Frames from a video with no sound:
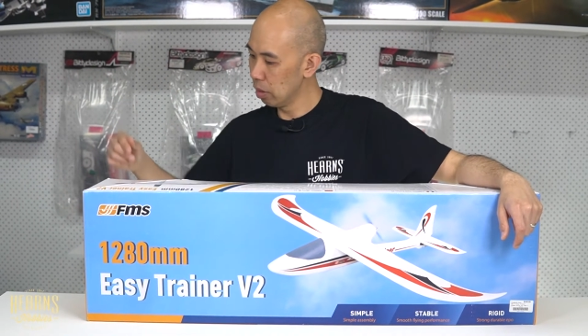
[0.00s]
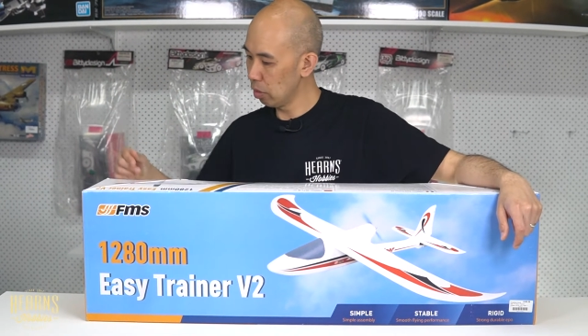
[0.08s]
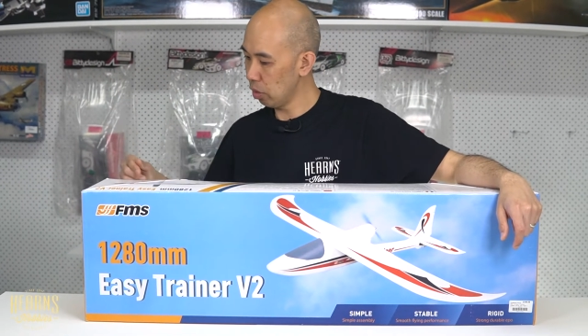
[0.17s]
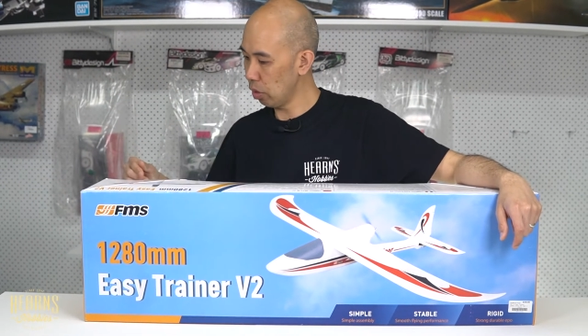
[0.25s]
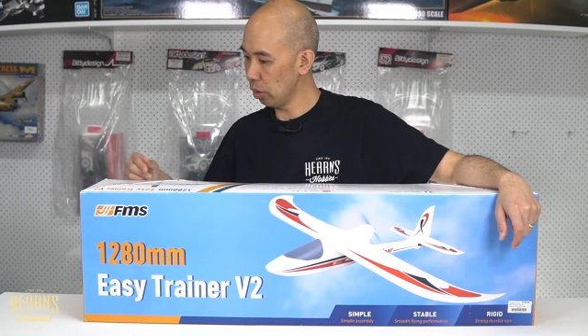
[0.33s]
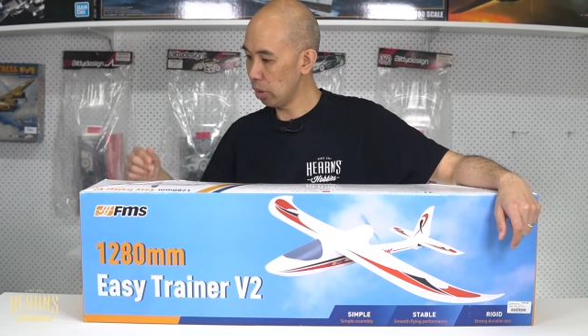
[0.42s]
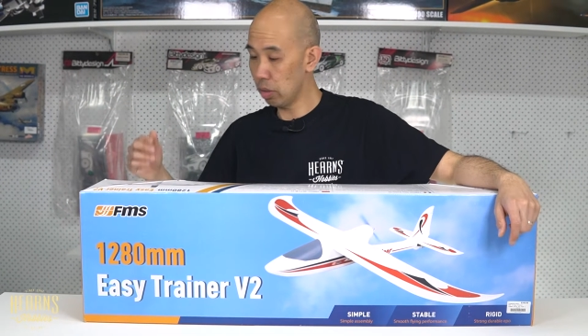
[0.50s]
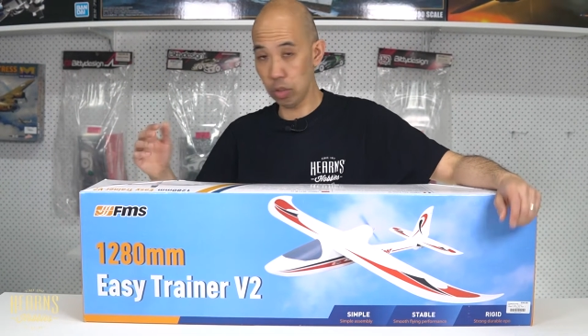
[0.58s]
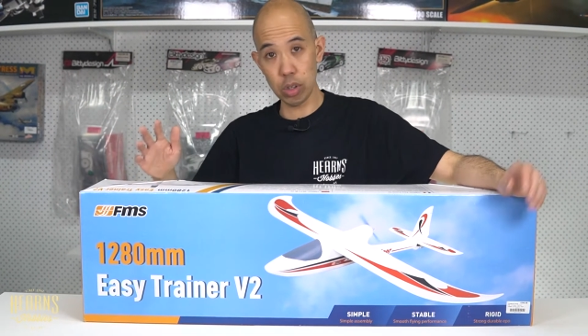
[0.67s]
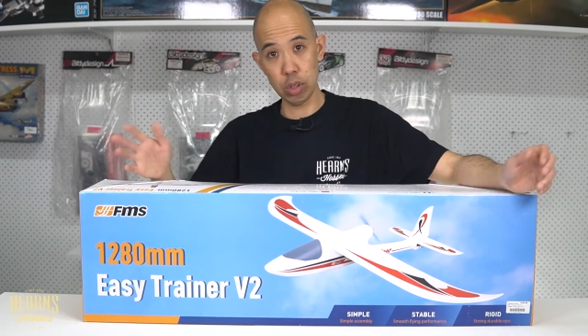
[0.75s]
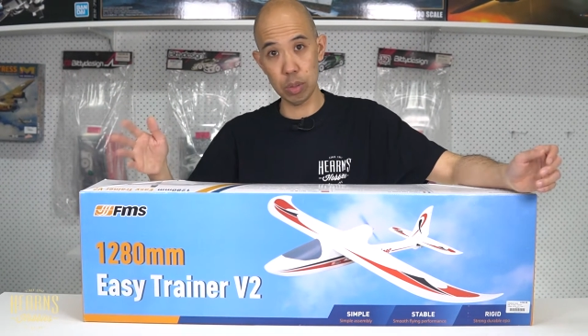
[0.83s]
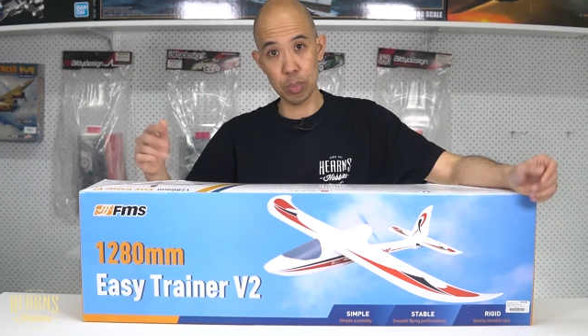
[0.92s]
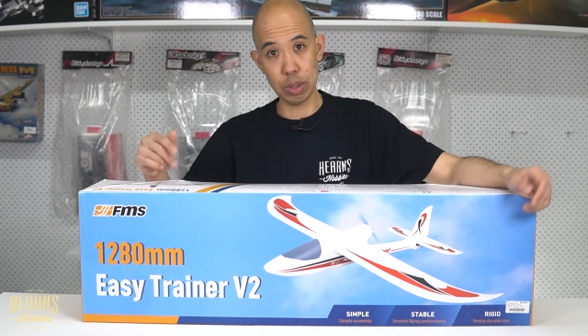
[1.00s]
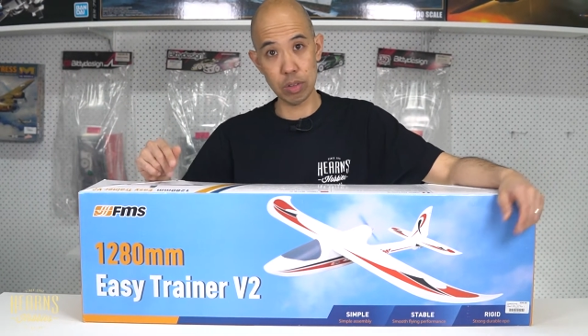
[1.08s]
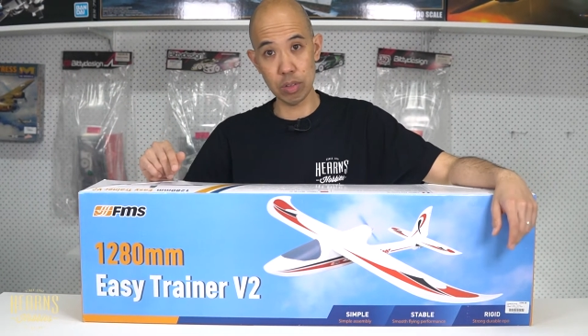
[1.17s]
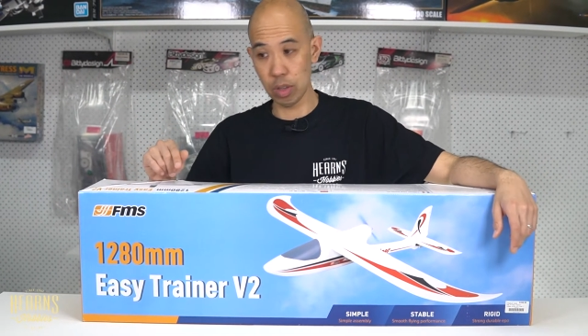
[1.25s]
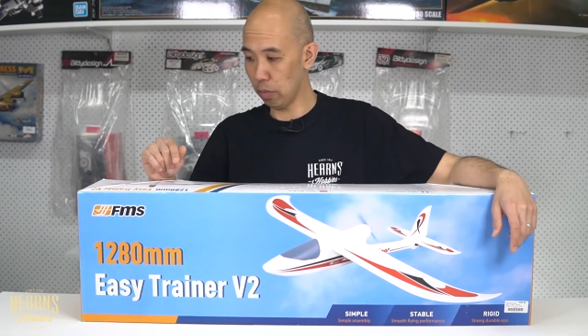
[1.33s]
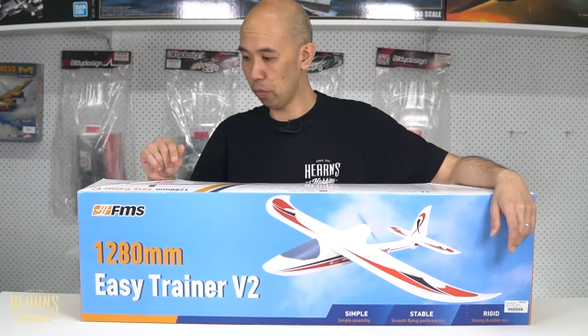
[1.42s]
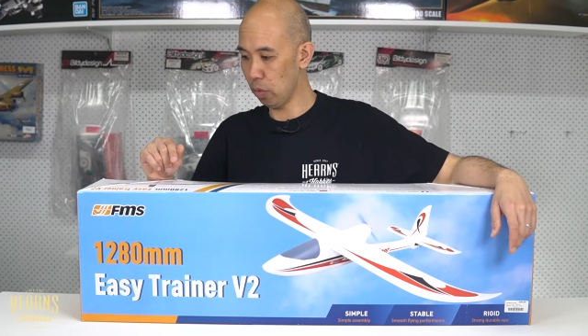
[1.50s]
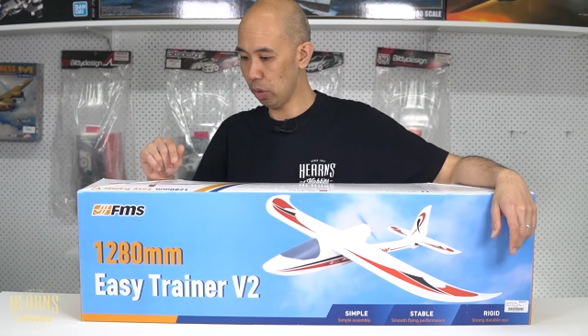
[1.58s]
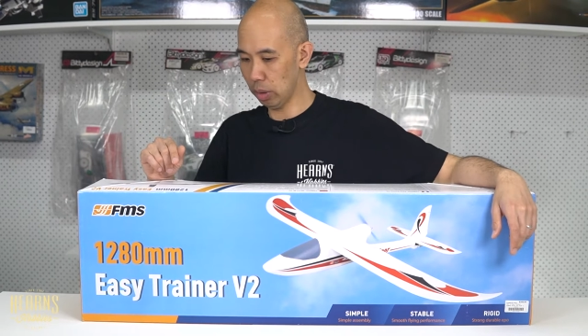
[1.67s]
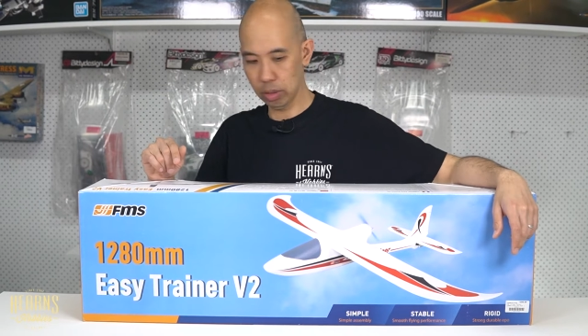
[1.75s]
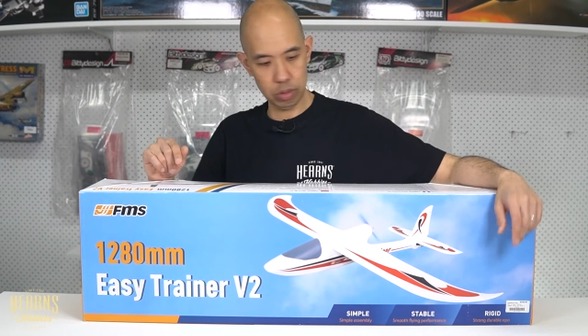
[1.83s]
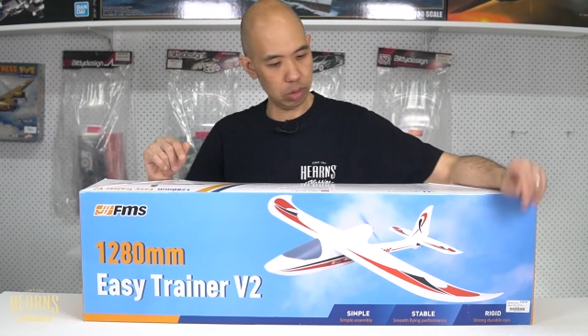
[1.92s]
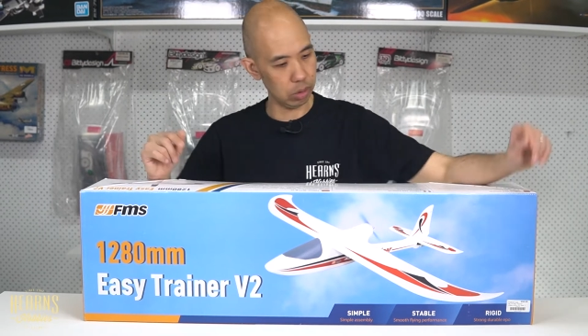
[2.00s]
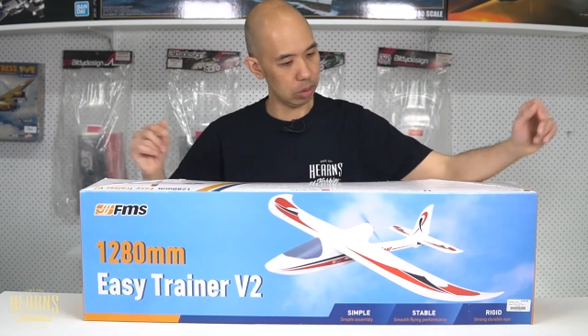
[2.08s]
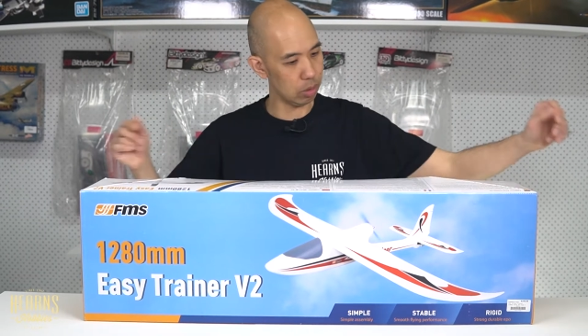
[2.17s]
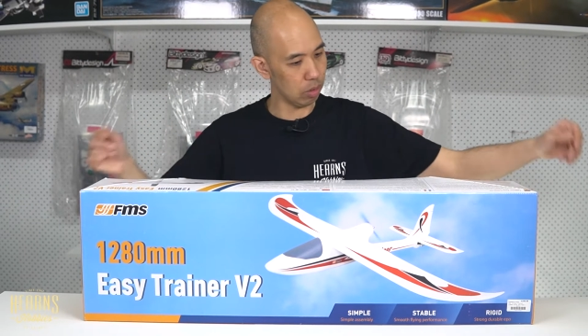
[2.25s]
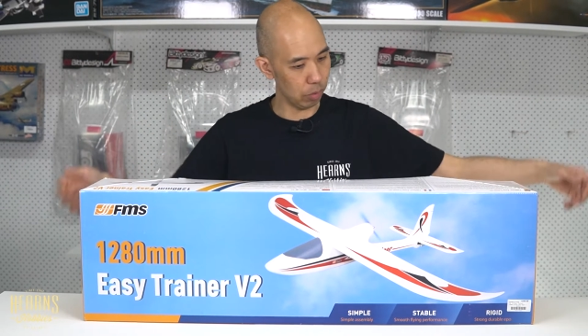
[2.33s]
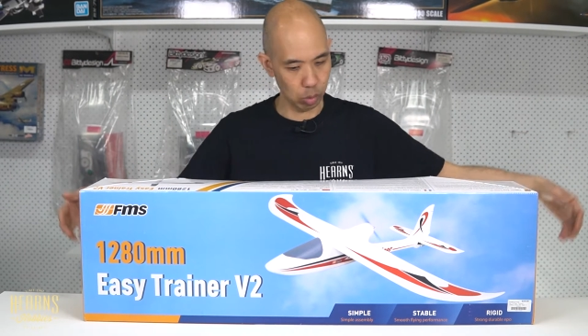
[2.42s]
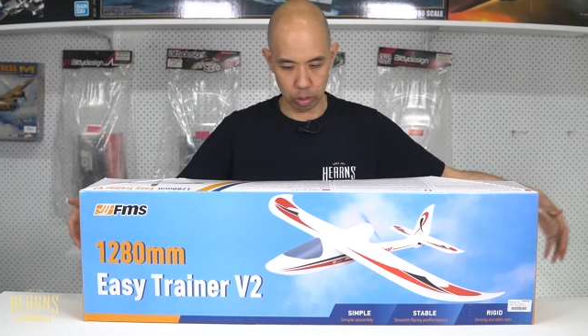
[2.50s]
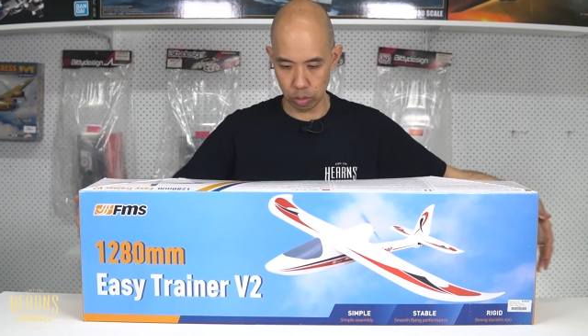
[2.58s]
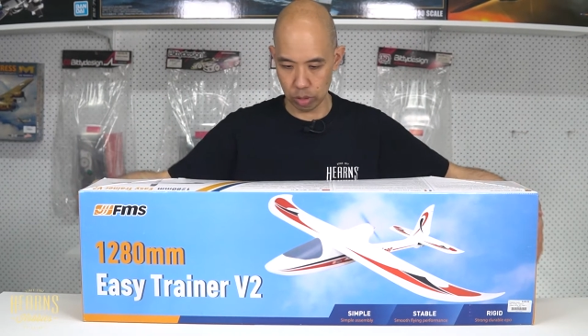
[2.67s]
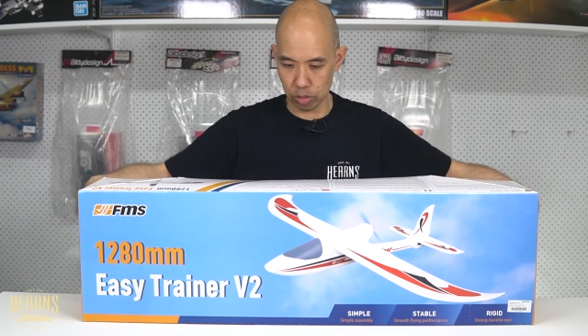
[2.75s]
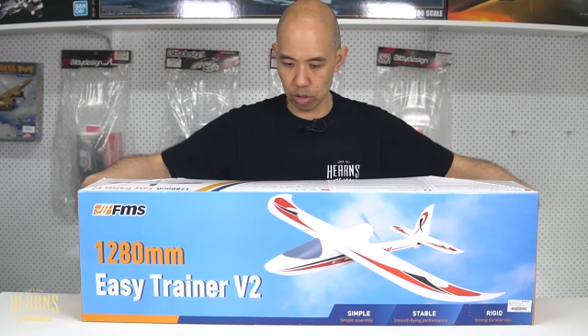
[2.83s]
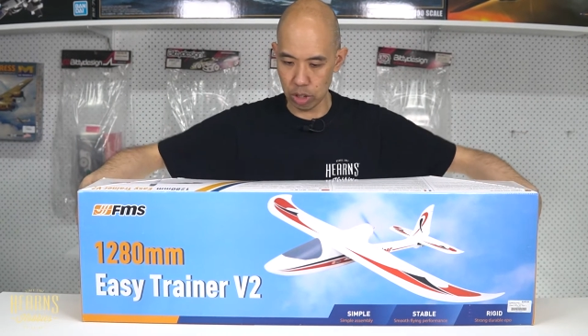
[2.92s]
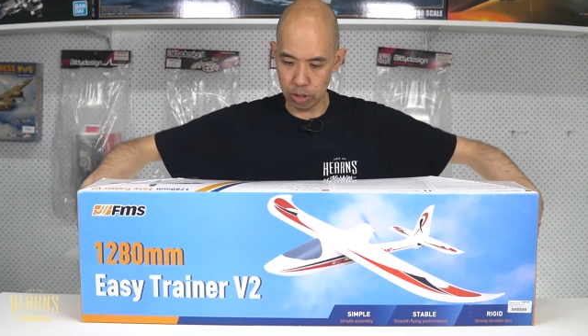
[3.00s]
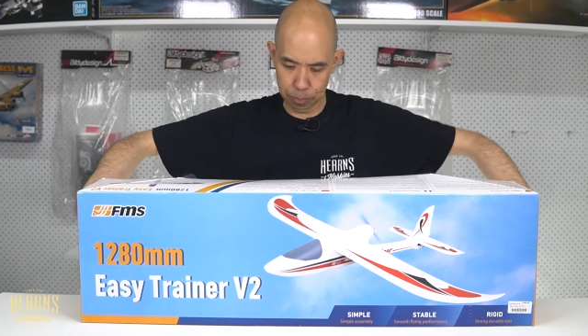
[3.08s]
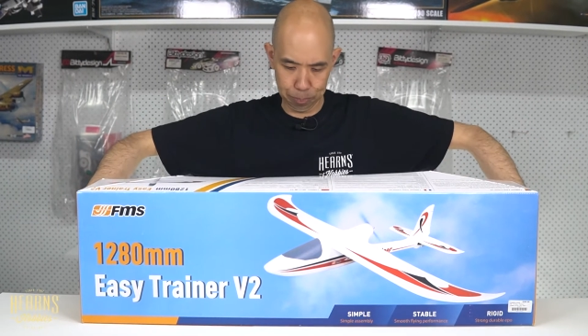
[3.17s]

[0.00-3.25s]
So it's got a lot of pluses going for it. So let's have a quick look inside.